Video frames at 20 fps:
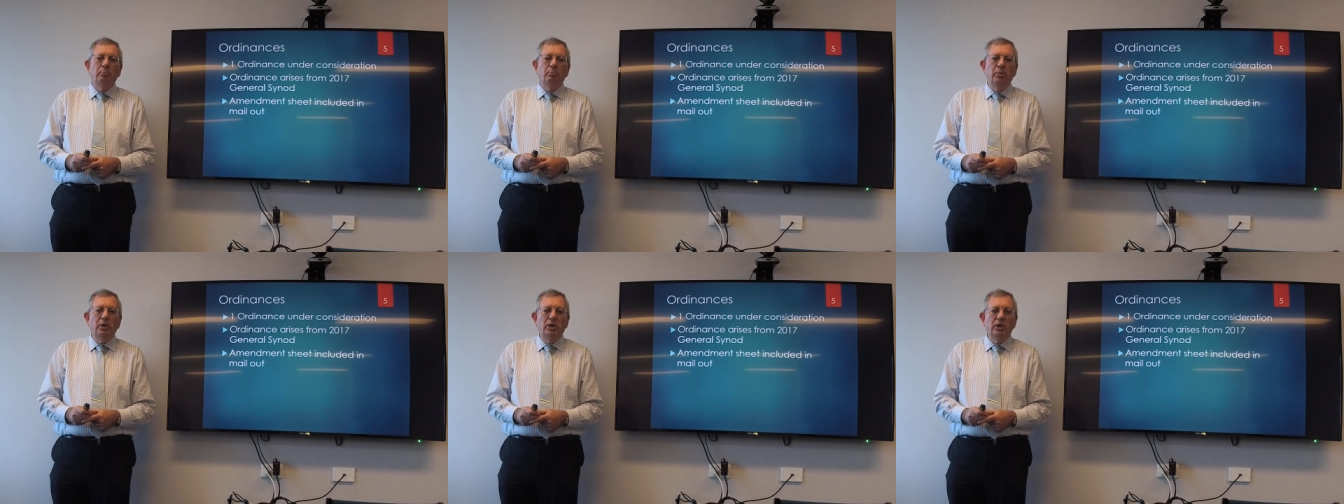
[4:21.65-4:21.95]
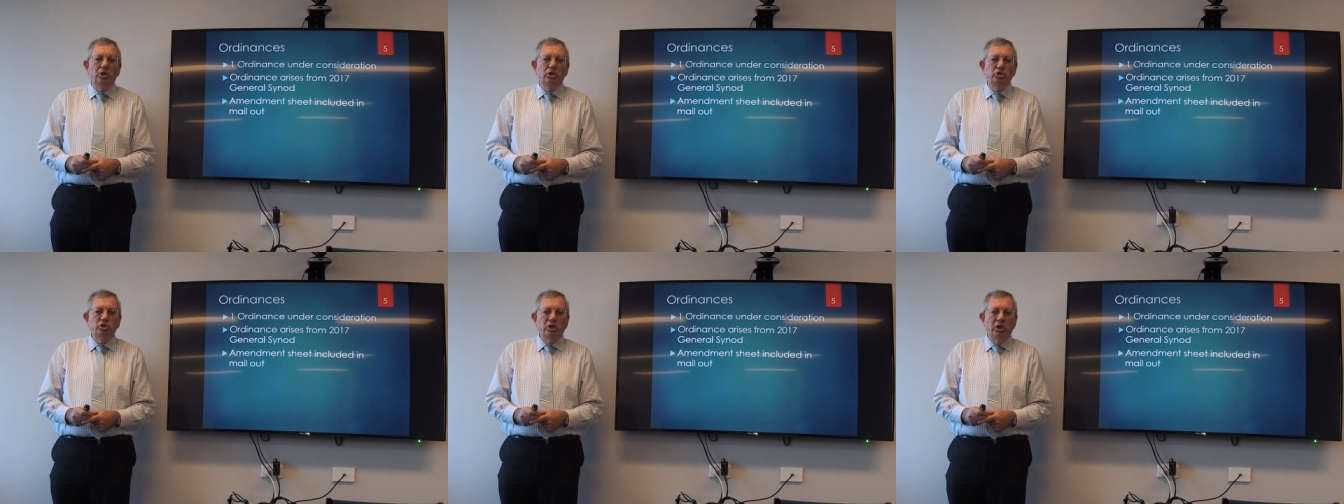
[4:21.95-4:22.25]

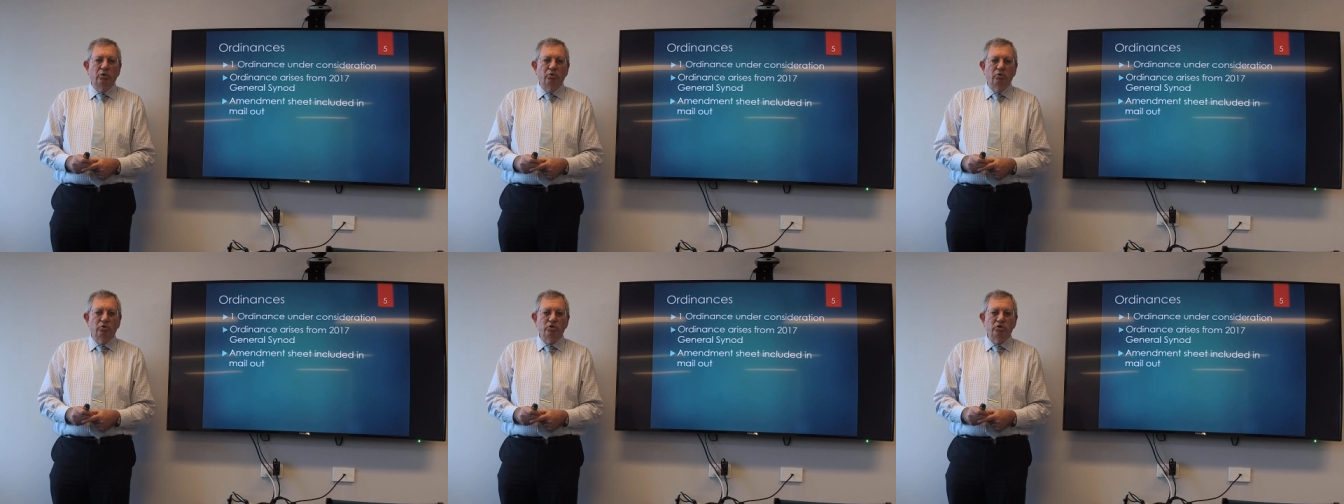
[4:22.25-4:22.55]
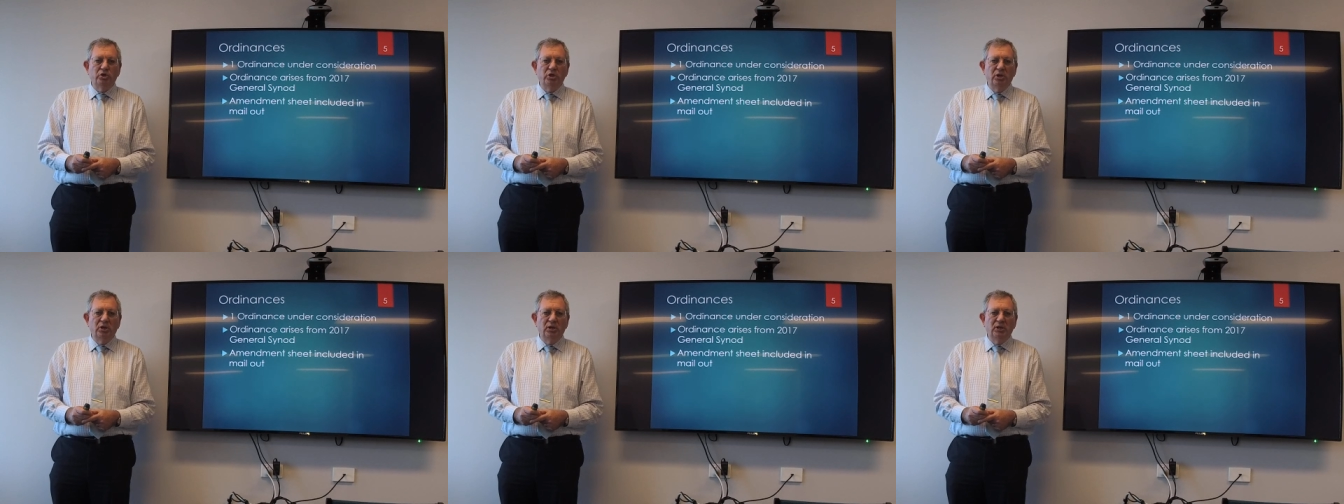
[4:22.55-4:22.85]
Being a General
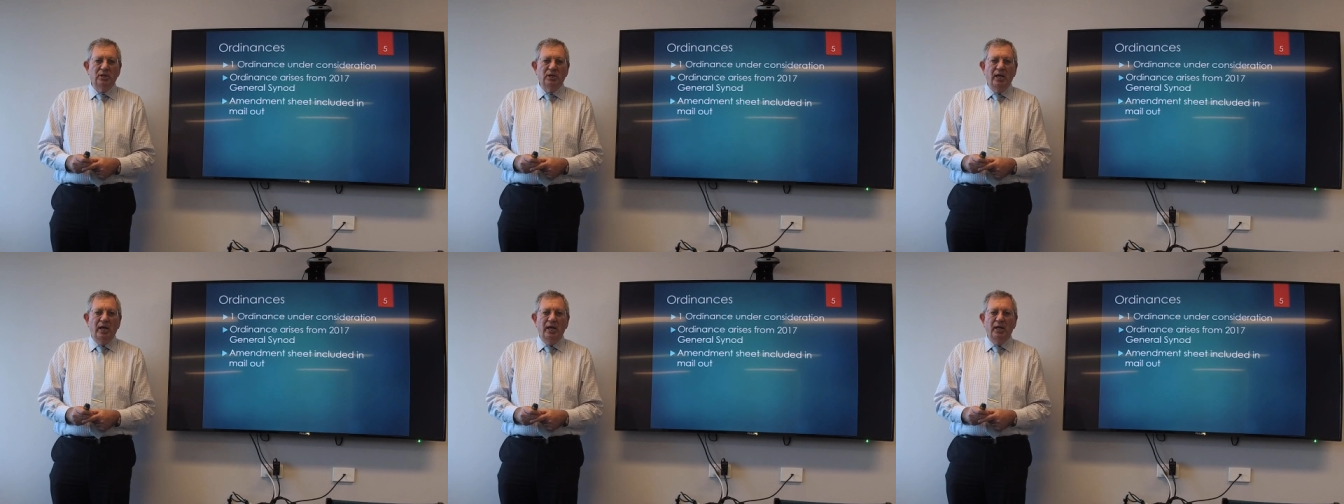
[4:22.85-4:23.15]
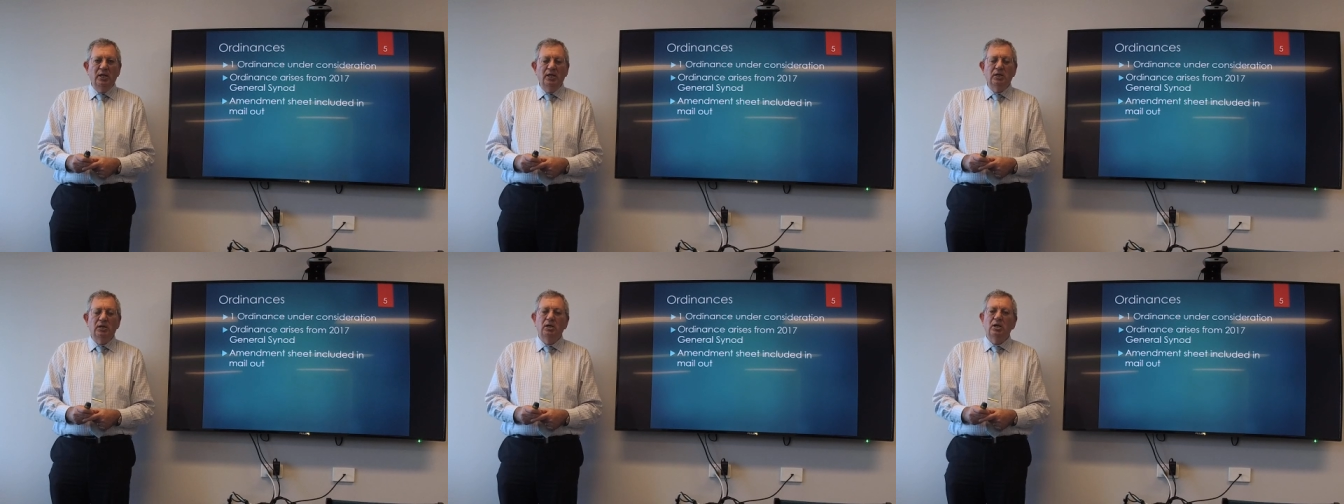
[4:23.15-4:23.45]
Synod
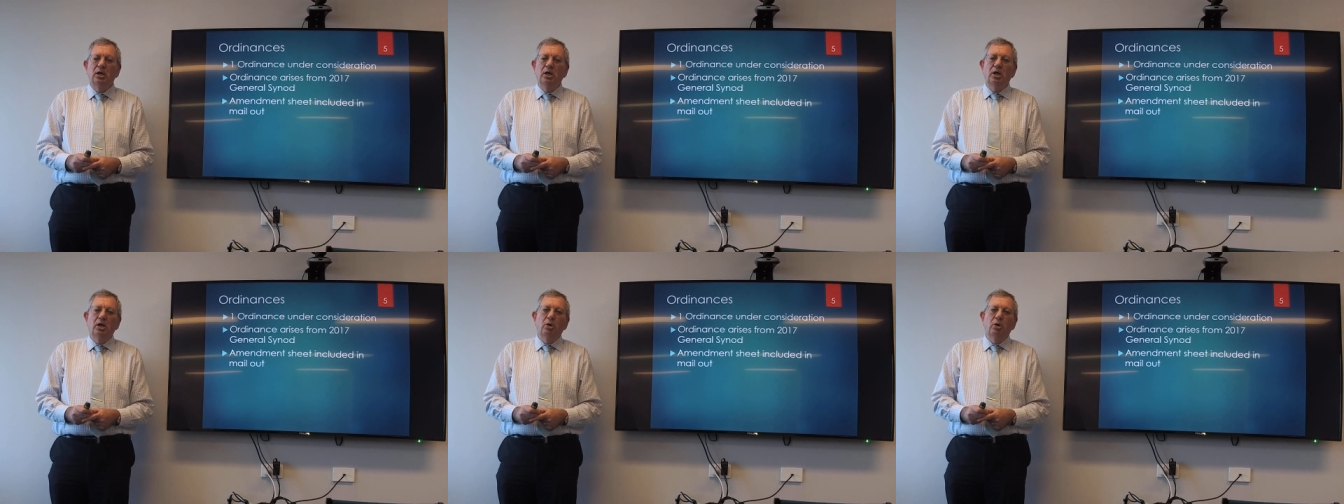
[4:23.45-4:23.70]
canon,